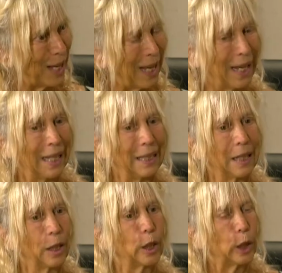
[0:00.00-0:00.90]
and
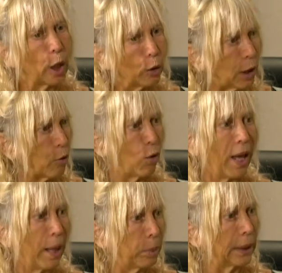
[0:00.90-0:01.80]
low
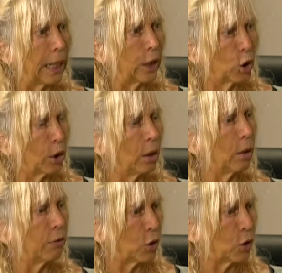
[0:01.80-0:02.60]
application of